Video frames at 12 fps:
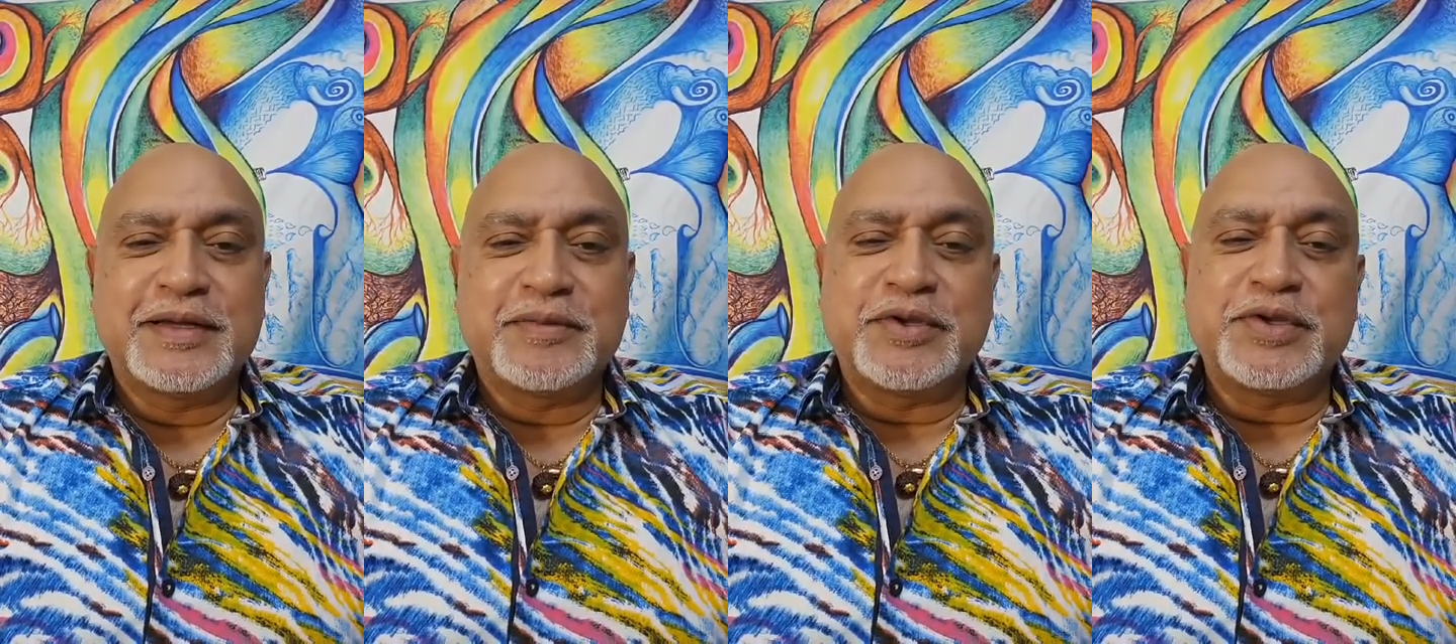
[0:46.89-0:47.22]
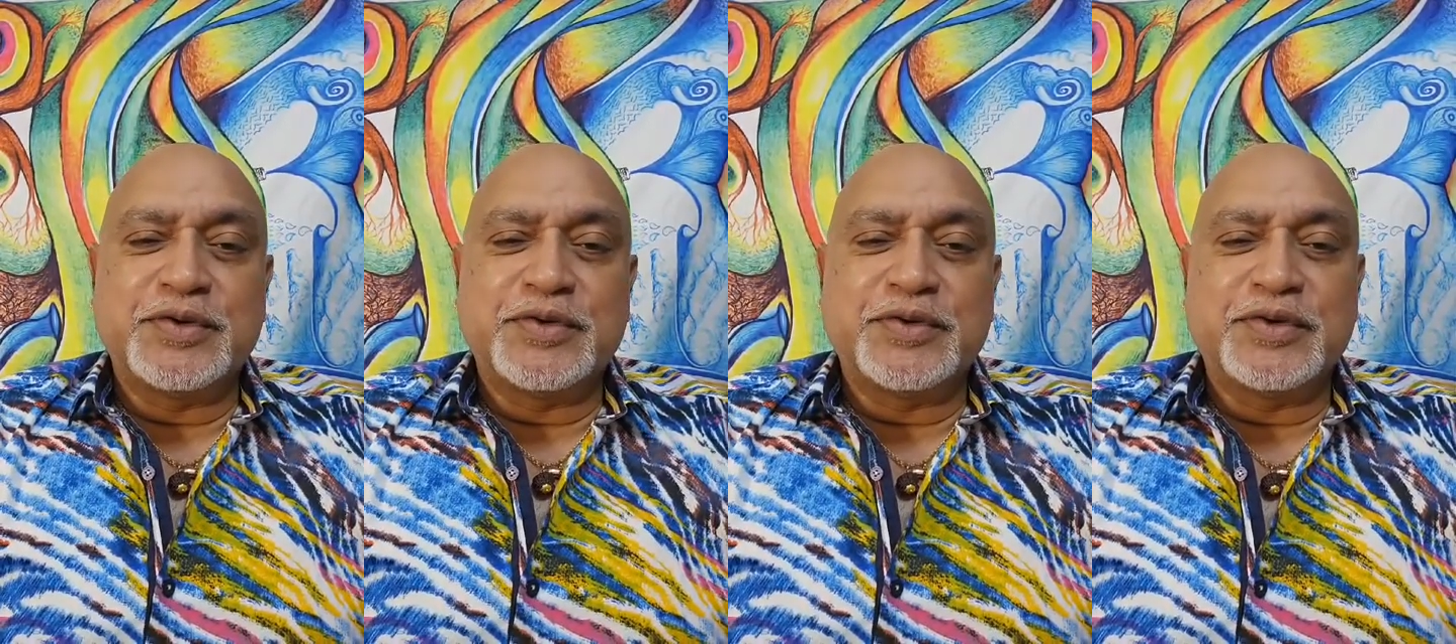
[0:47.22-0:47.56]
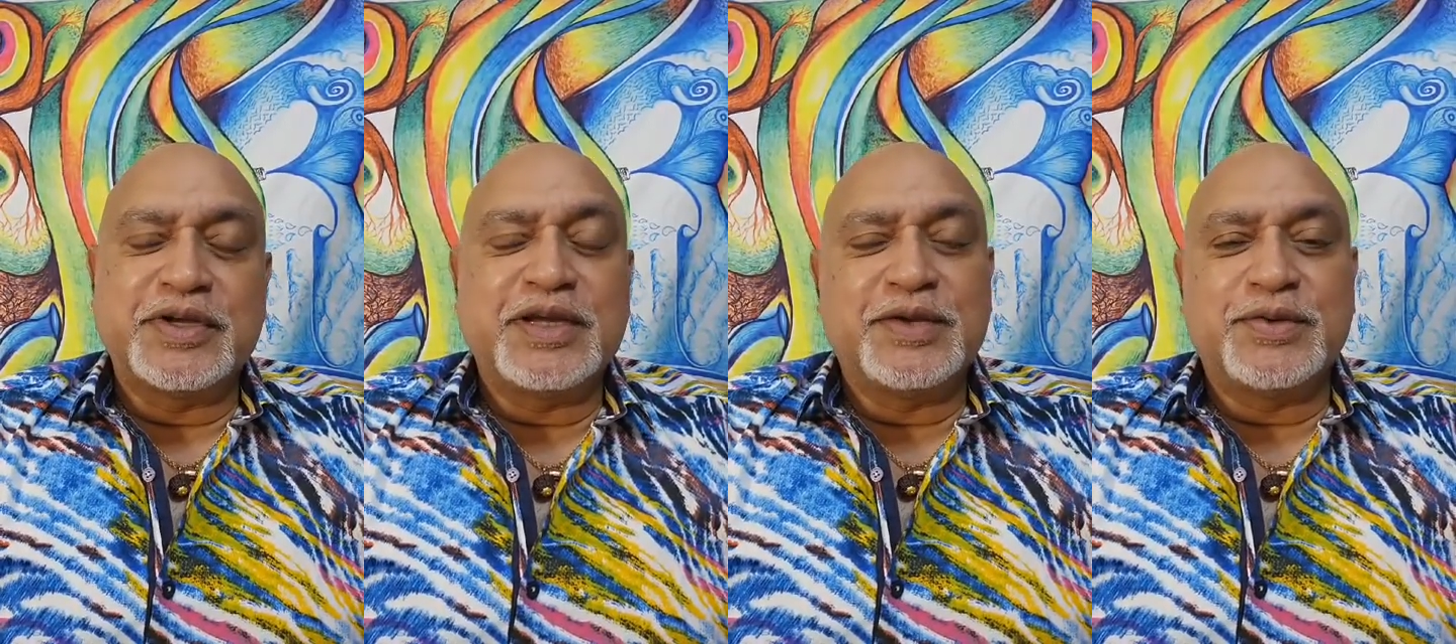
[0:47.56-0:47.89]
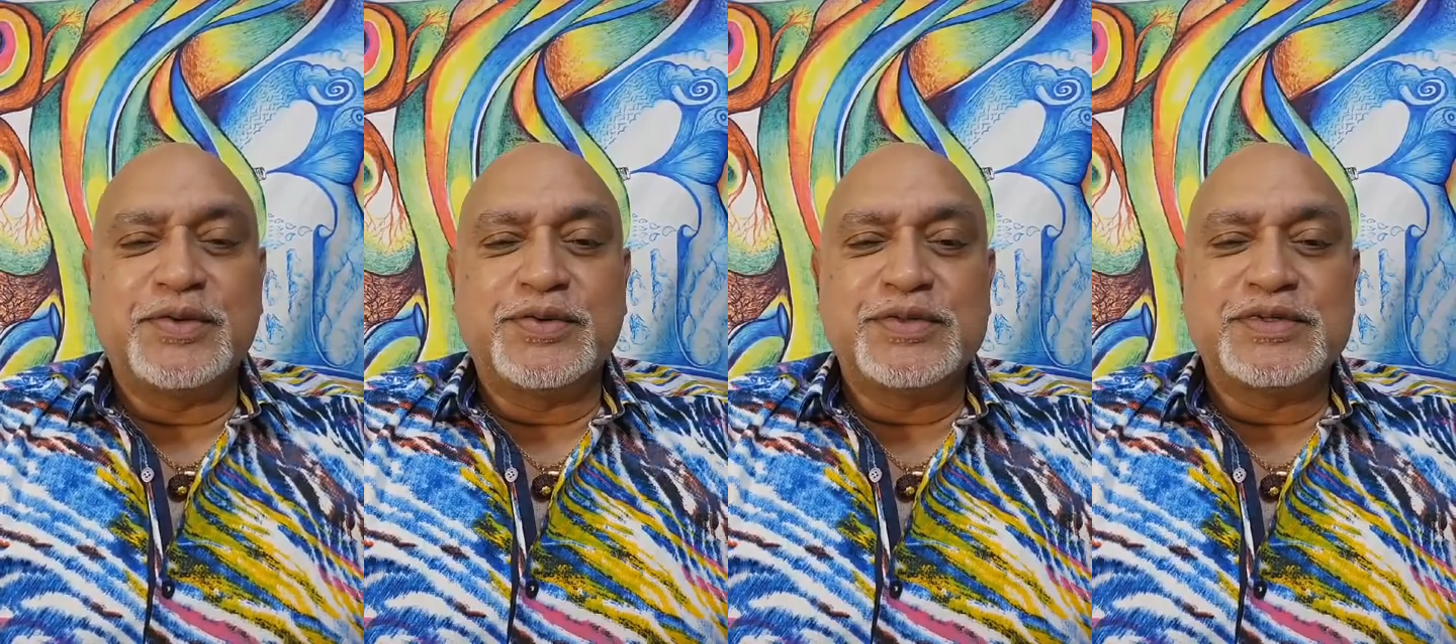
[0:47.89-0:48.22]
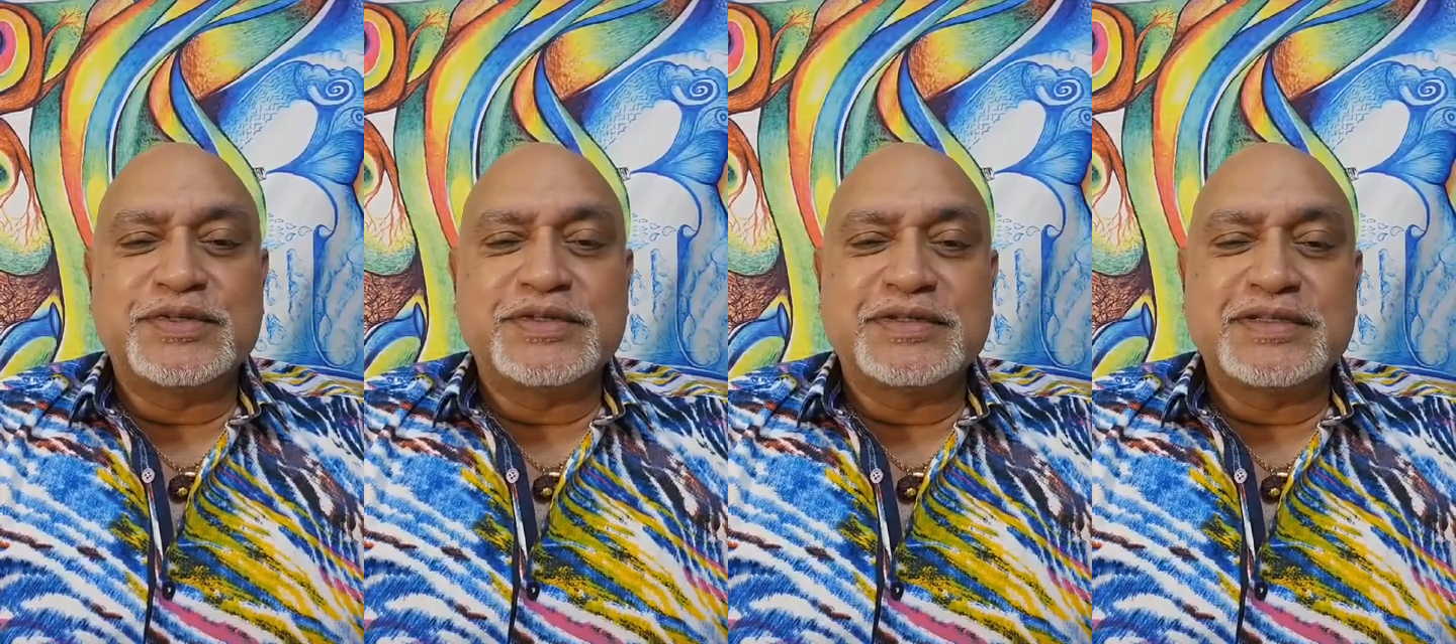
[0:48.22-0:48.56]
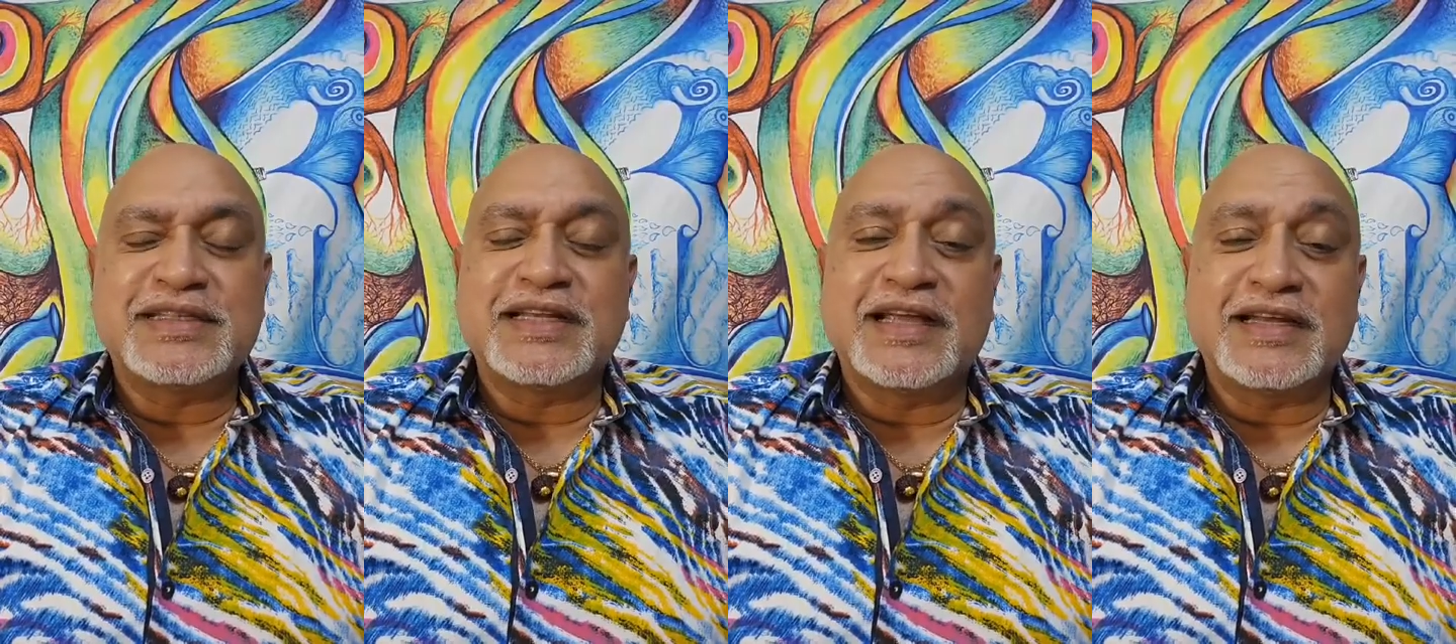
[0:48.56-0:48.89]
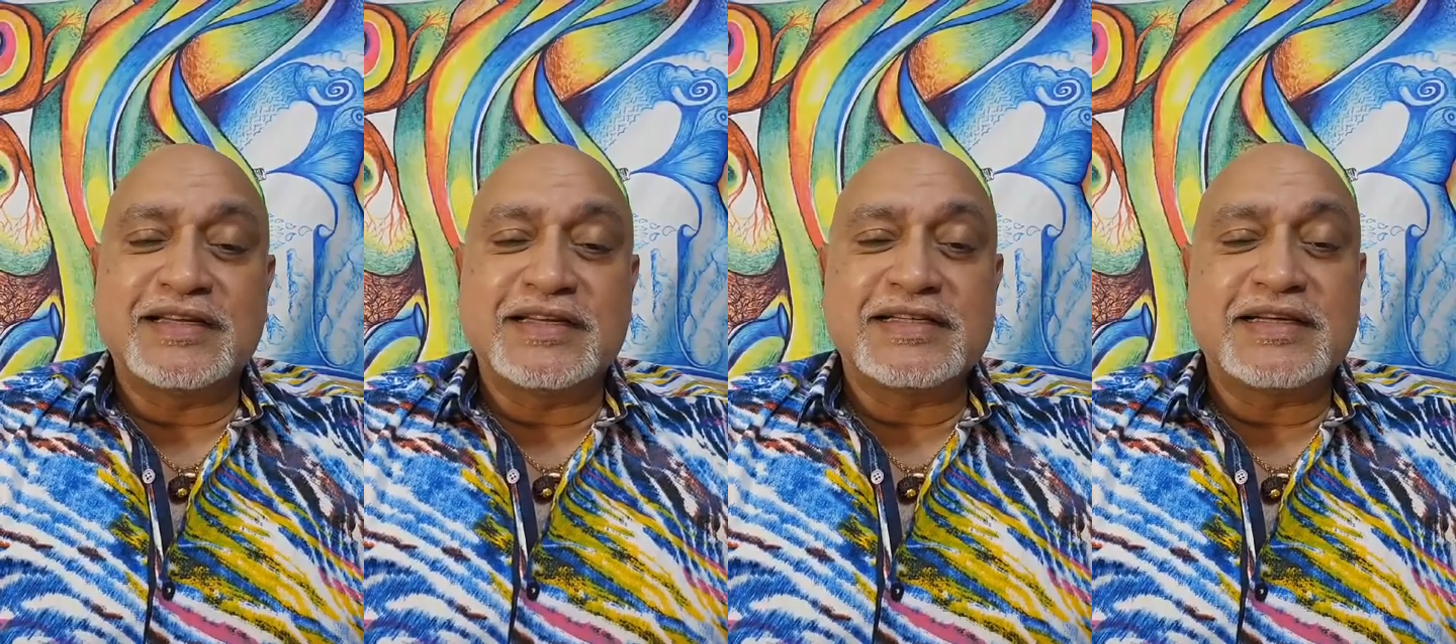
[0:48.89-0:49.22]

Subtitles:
But you know, Hindus, Sanatanists